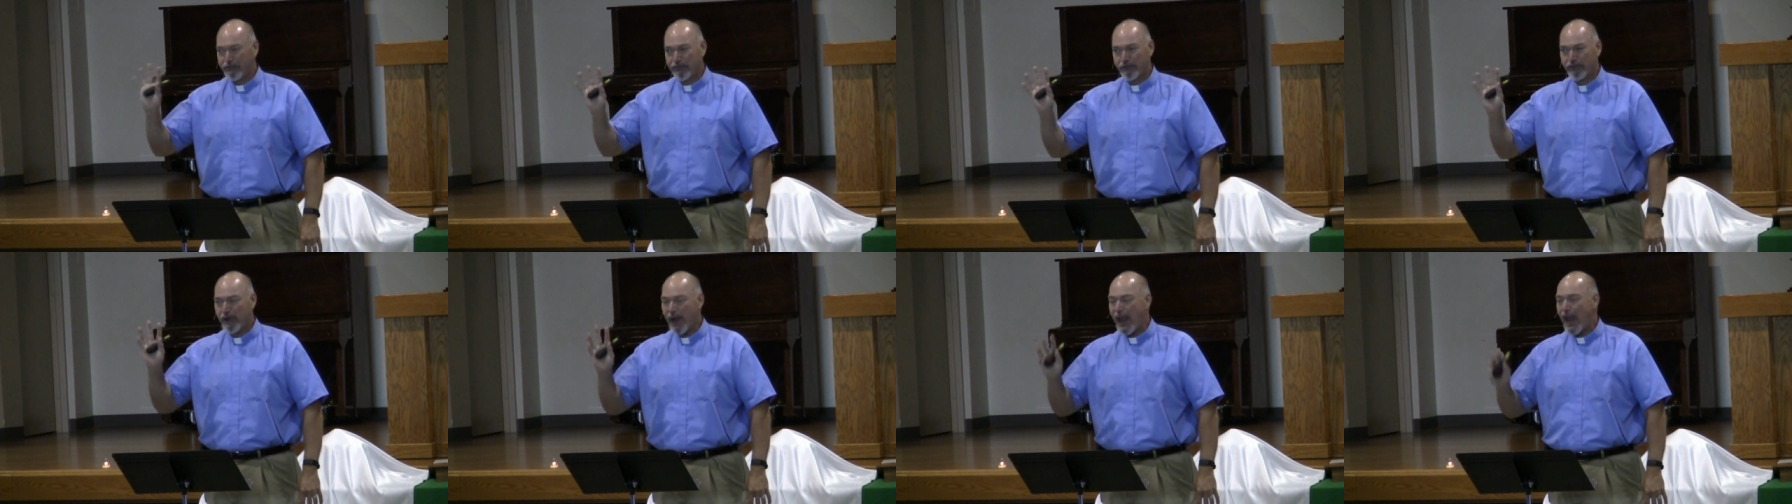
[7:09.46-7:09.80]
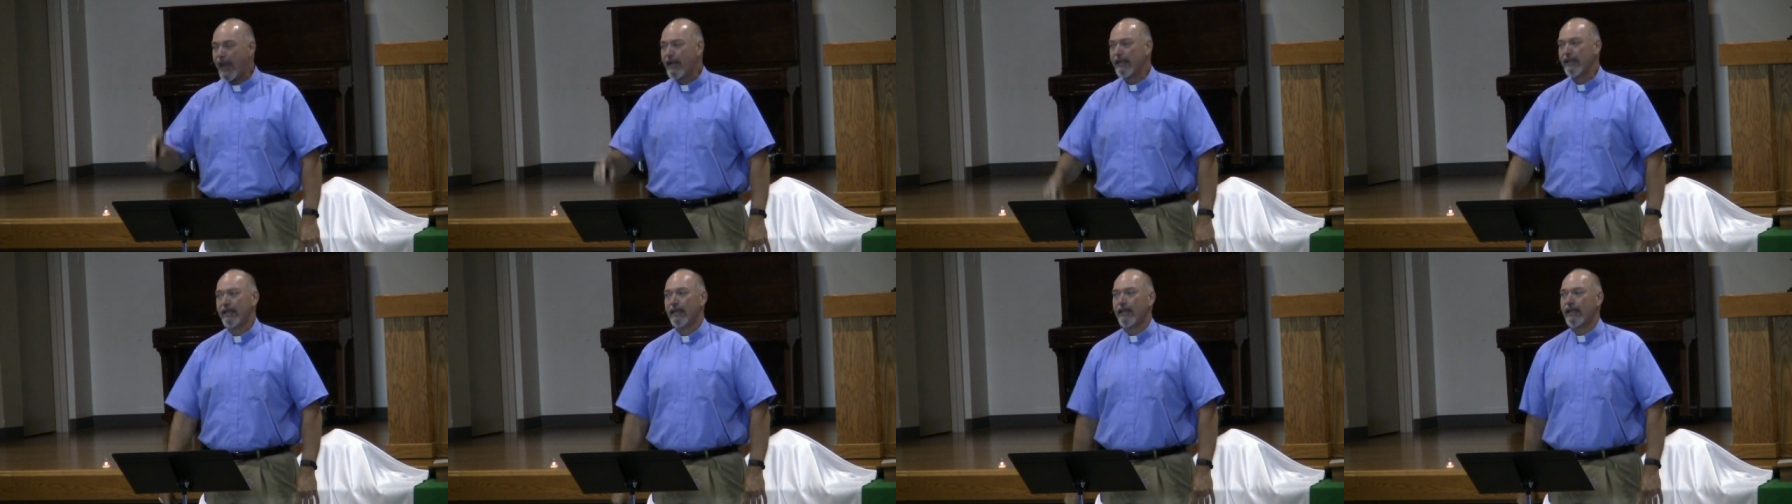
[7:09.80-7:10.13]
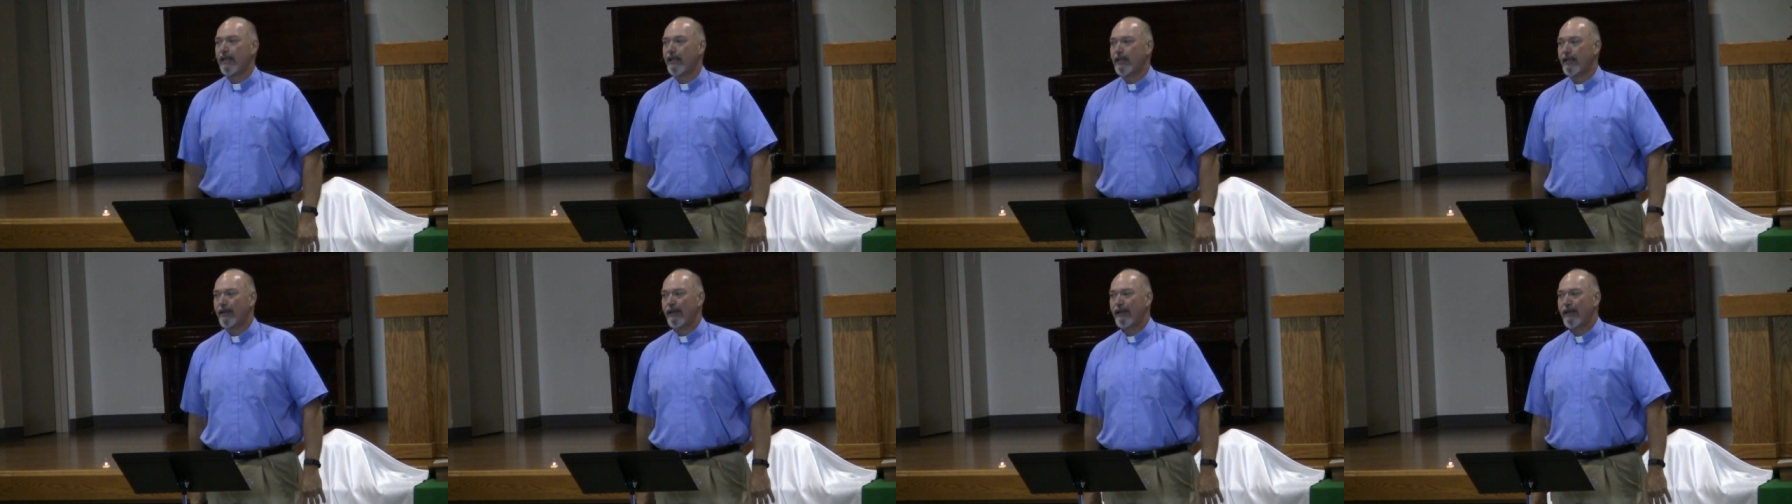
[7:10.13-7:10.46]

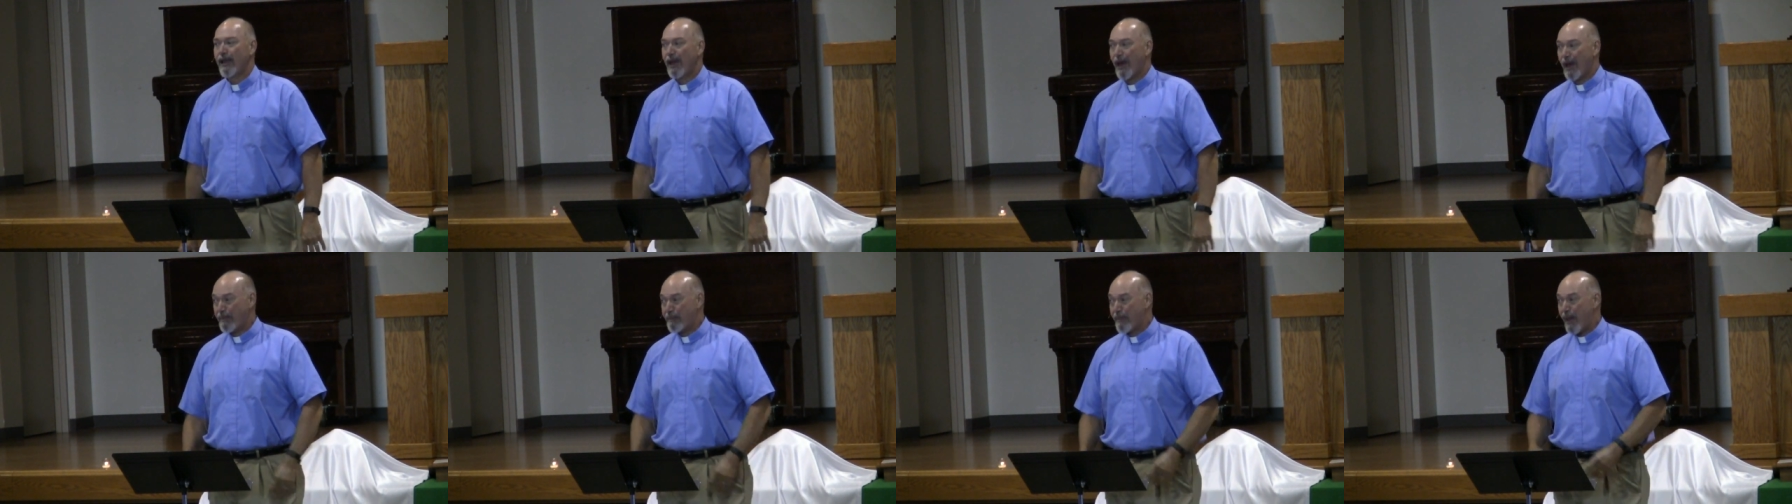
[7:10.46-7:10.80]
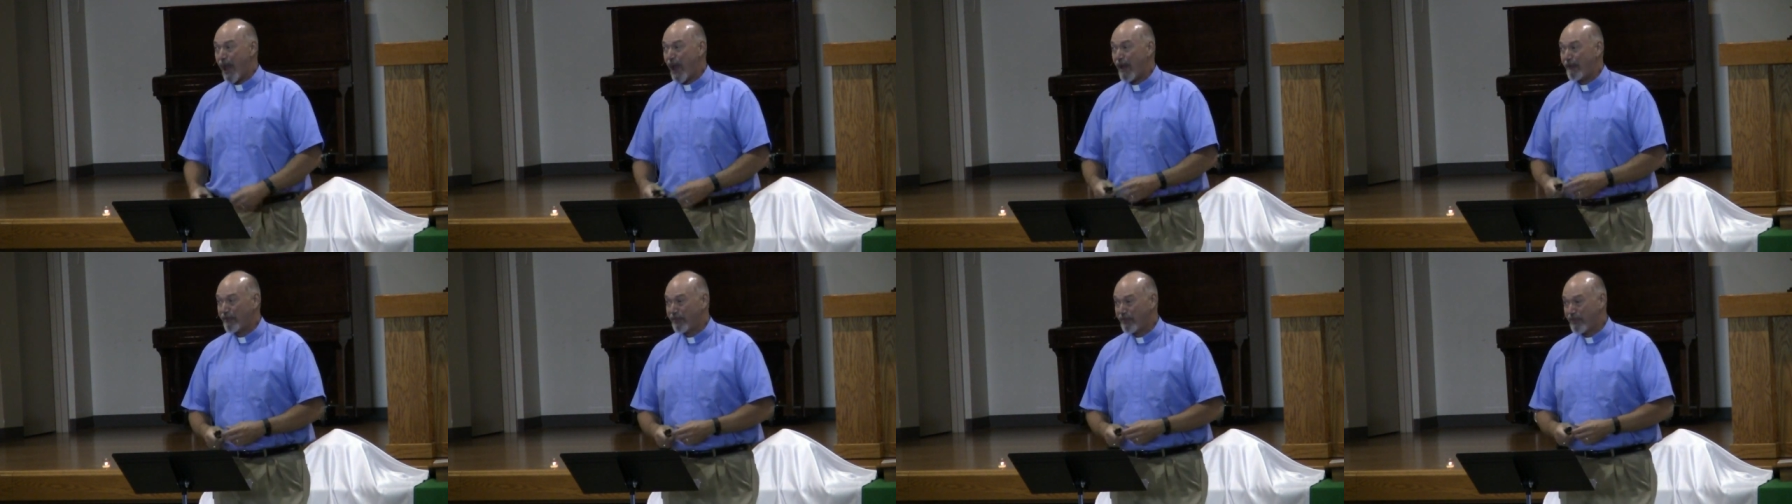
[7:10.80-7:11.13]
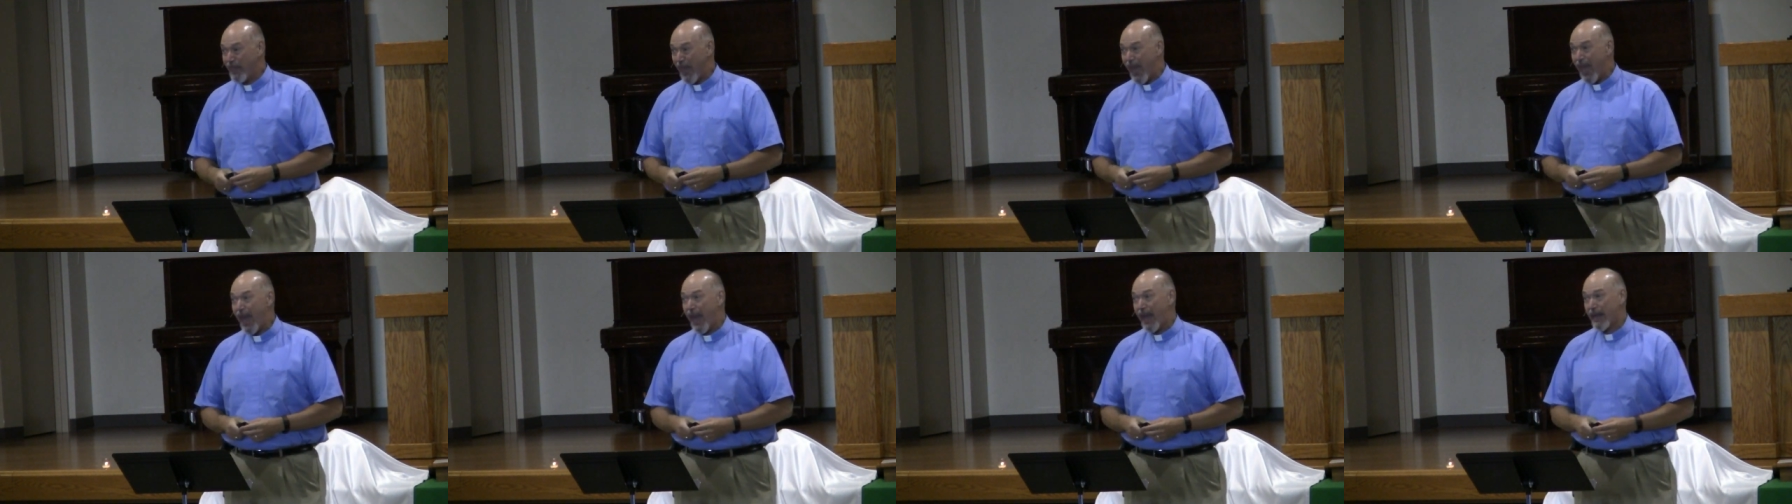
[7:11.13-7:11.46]
frightening about
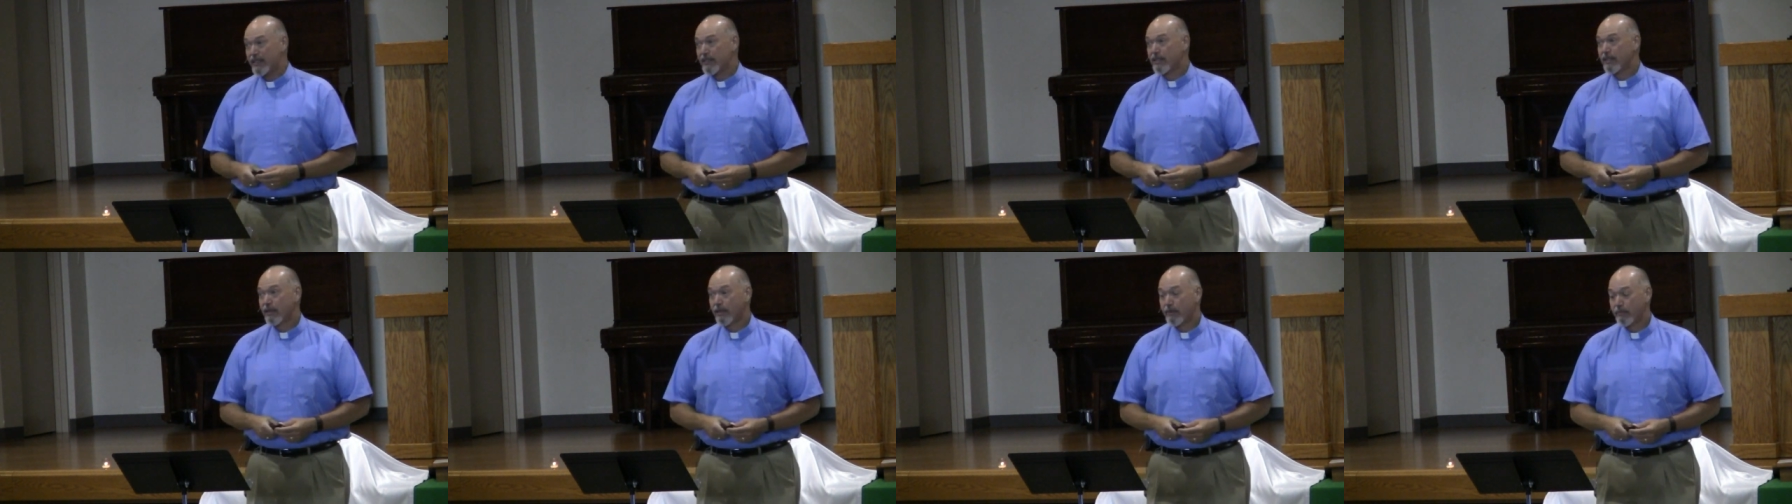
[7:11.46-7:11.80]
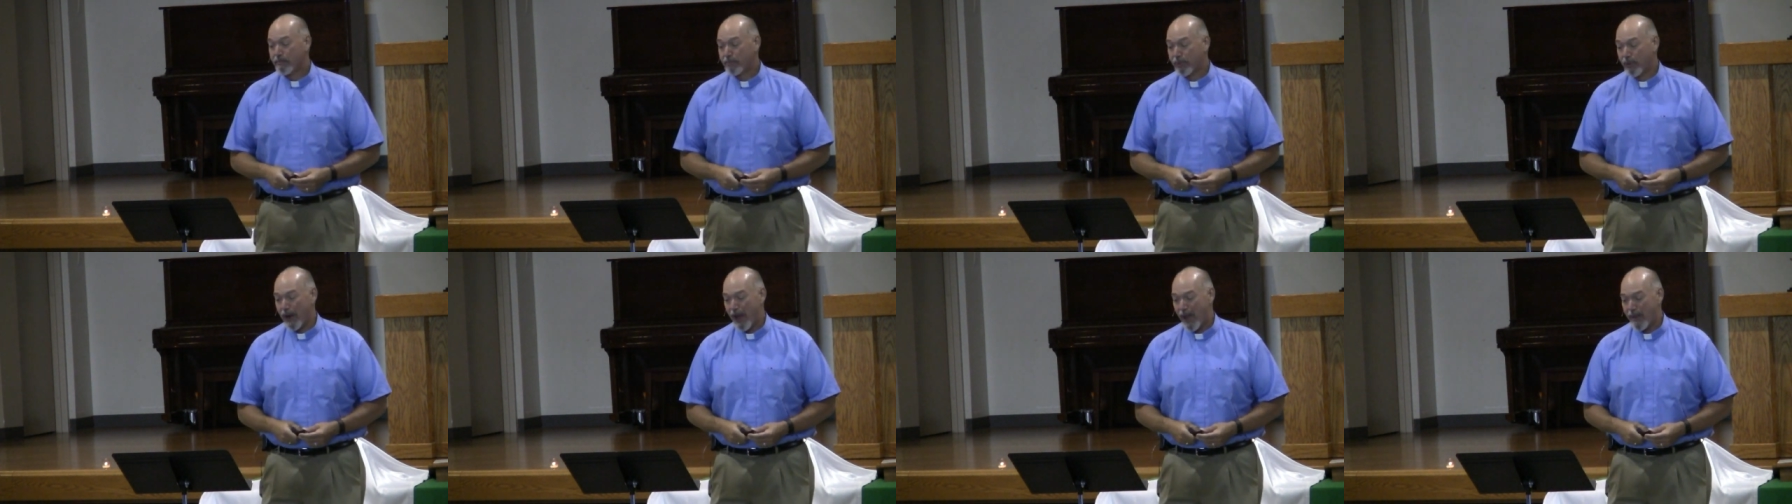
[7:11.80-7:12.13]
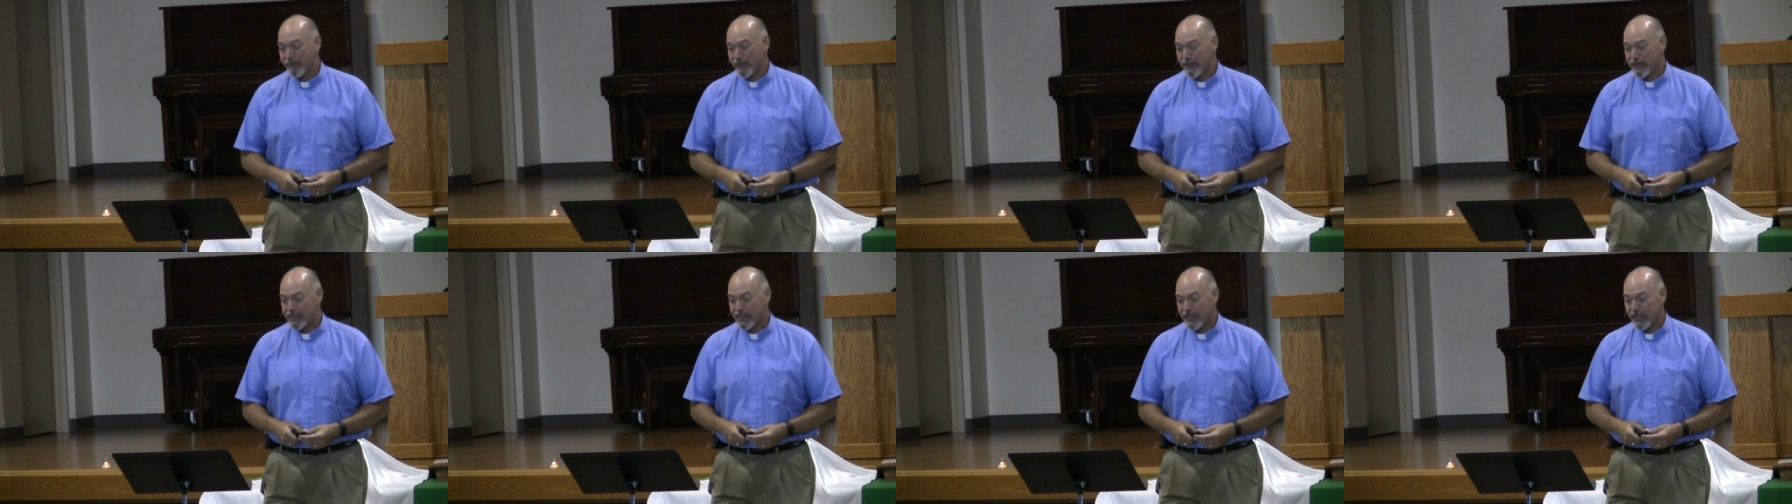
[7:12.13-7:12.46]
that
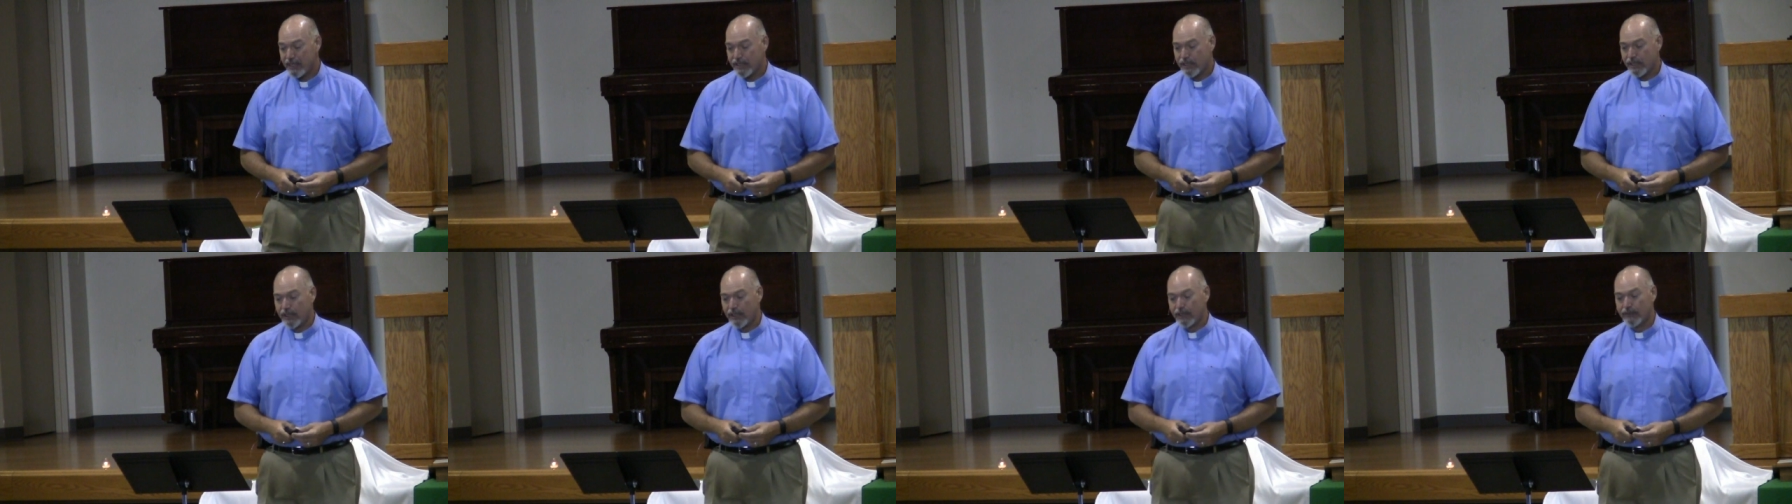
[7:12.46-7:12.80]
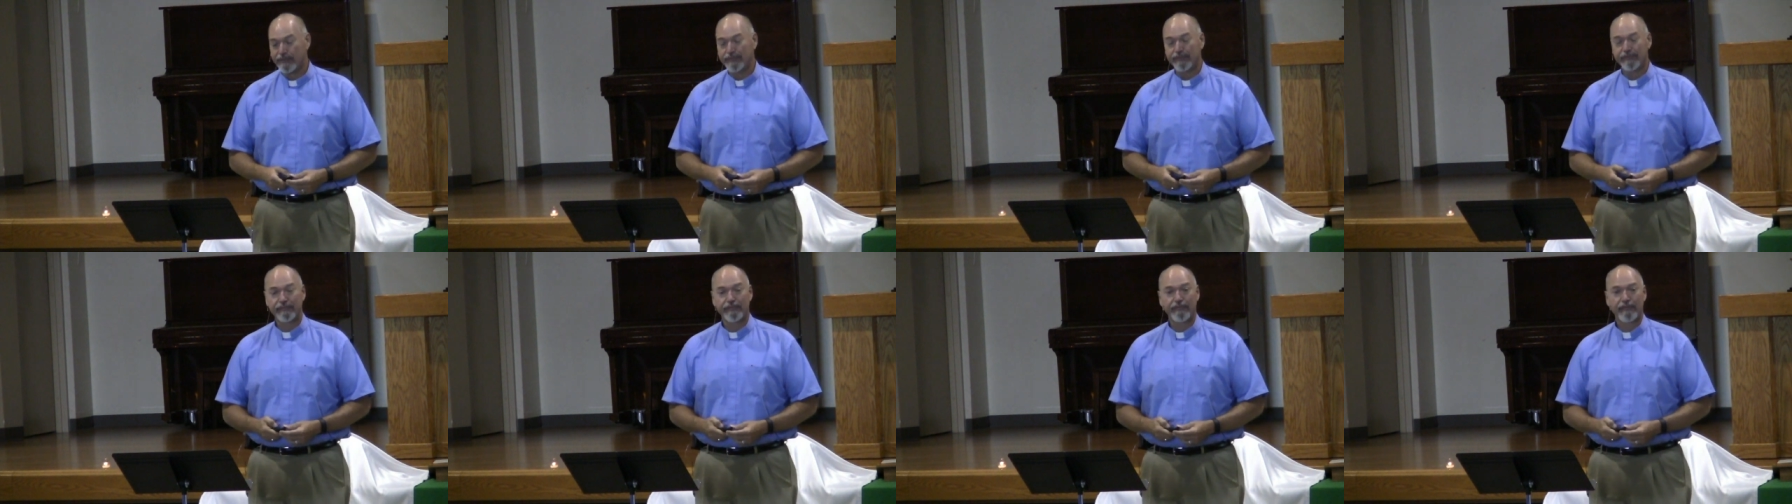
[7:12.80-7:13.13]
proposition.